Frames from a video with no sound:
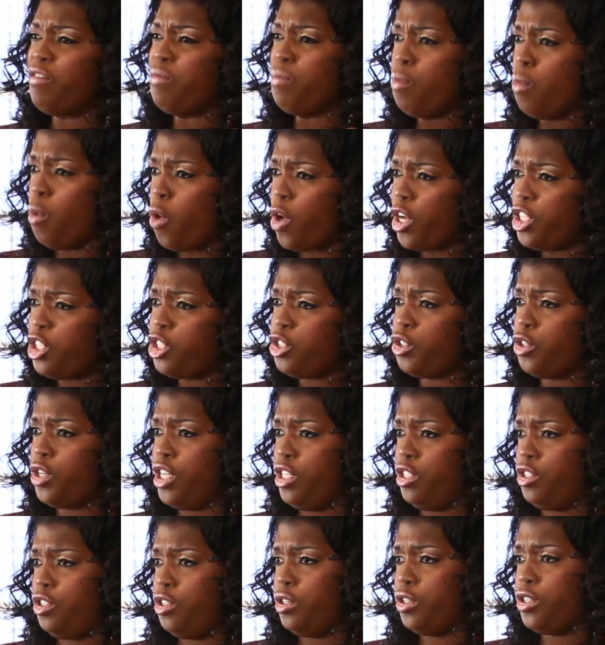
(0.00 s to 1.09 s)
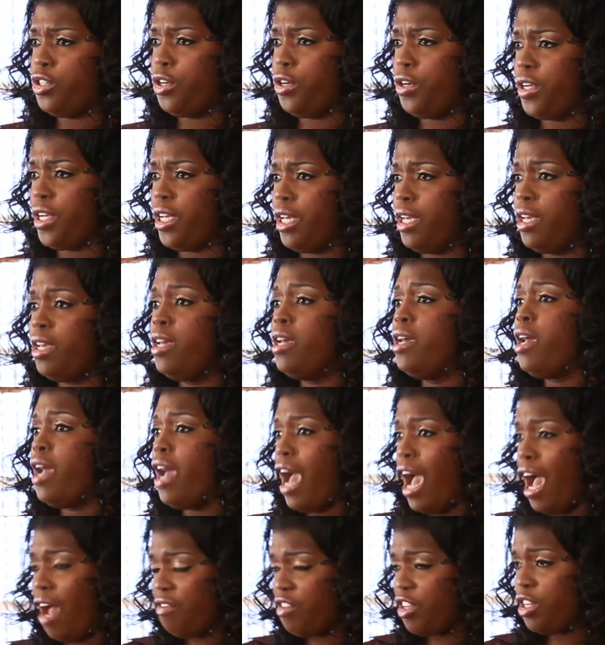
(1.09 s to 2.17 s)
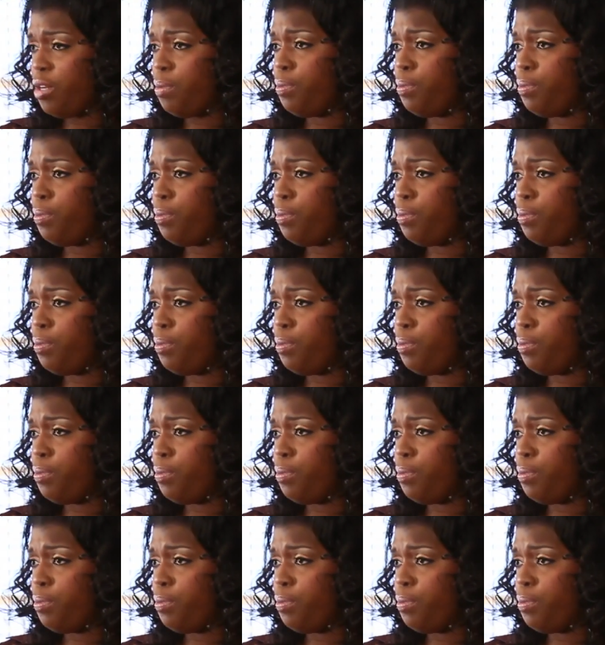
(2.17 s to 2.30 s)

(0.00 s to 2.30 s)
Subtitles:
of moisture into your turkey. After the